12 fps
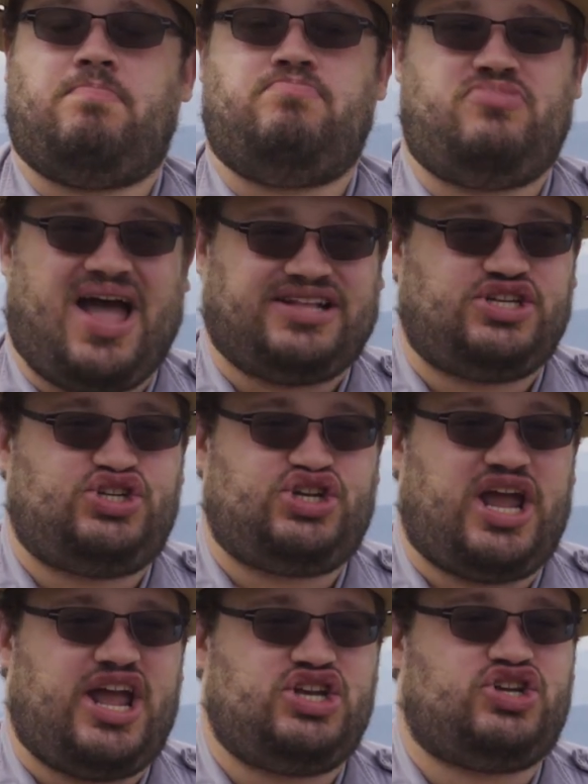That's a
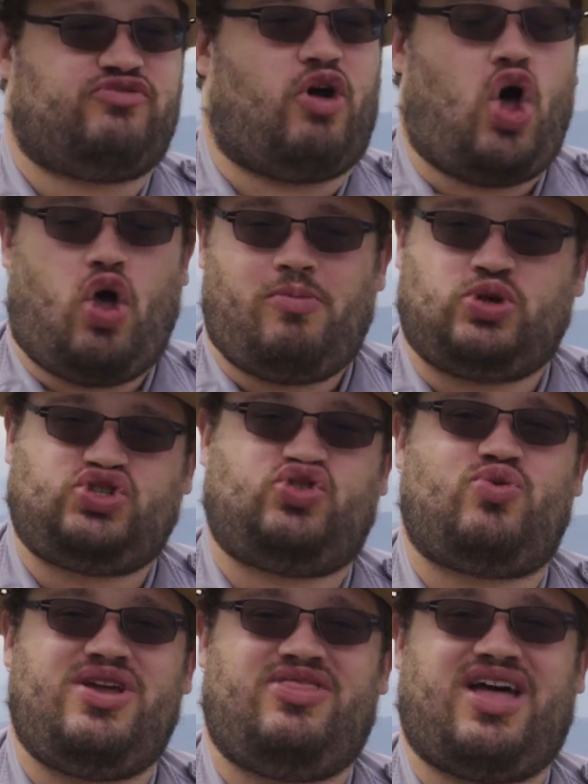change of almost
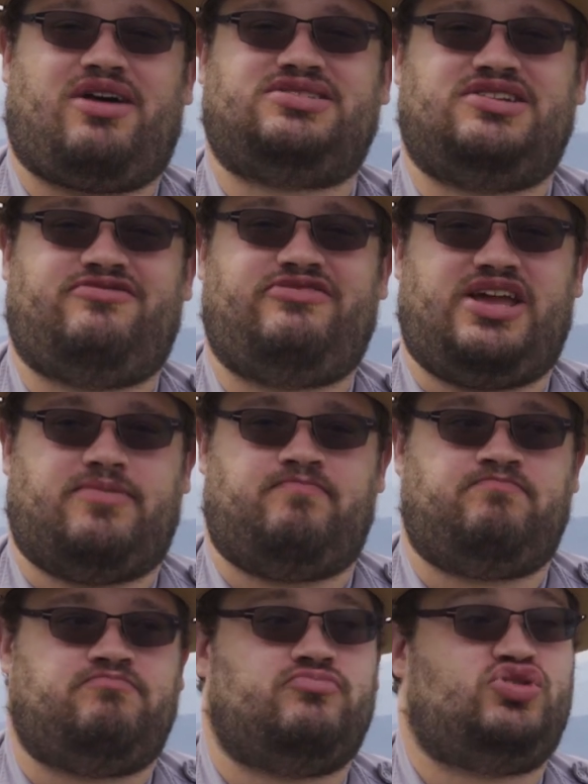3,000 feet,
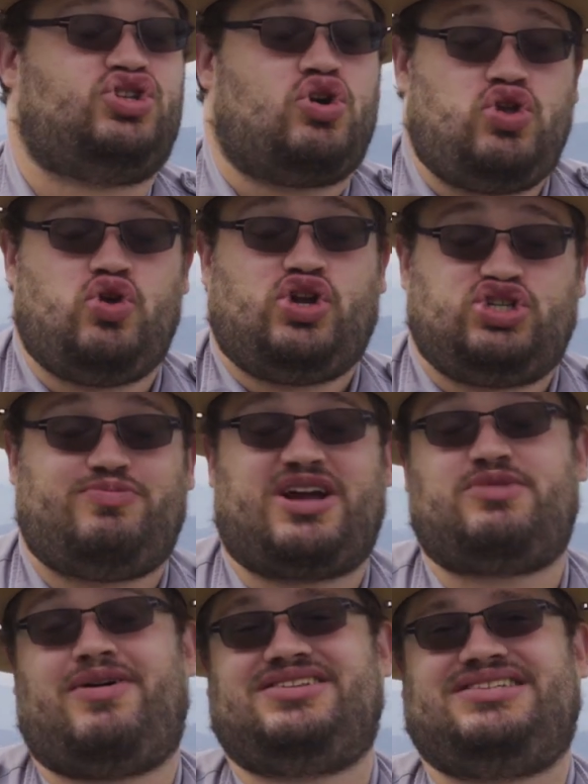so you'd
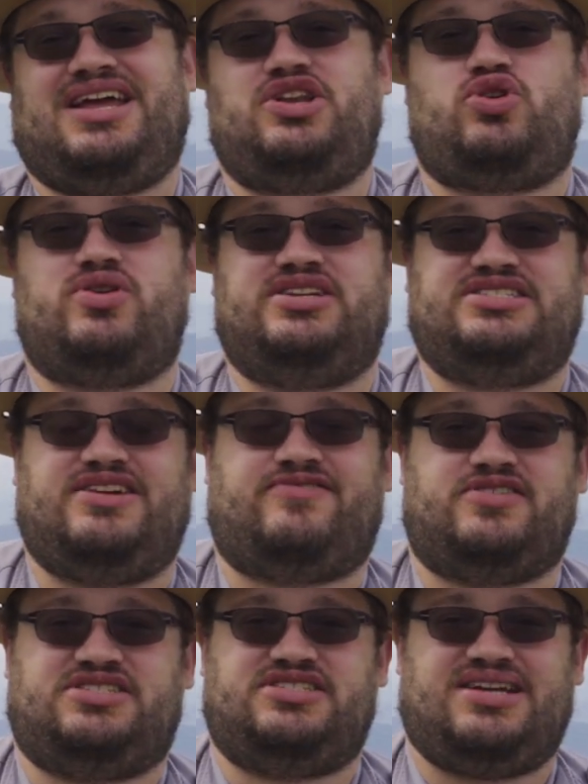expect about 10 degrees
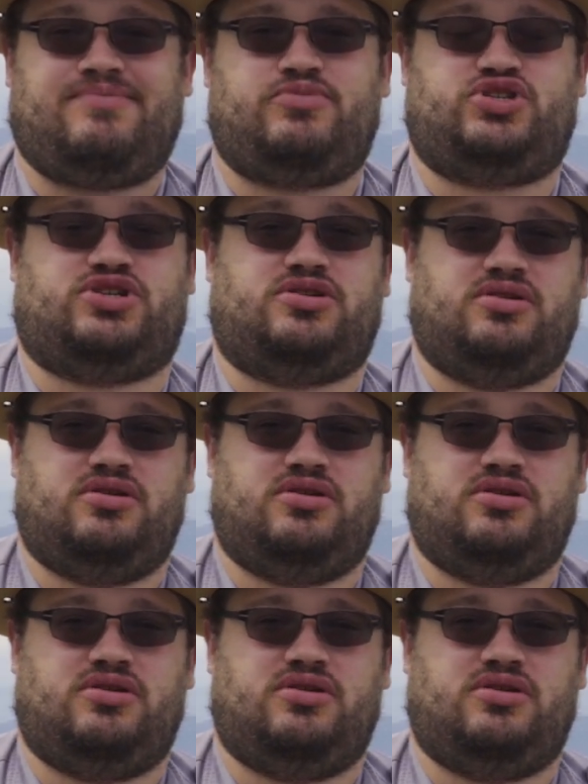difference in temperature.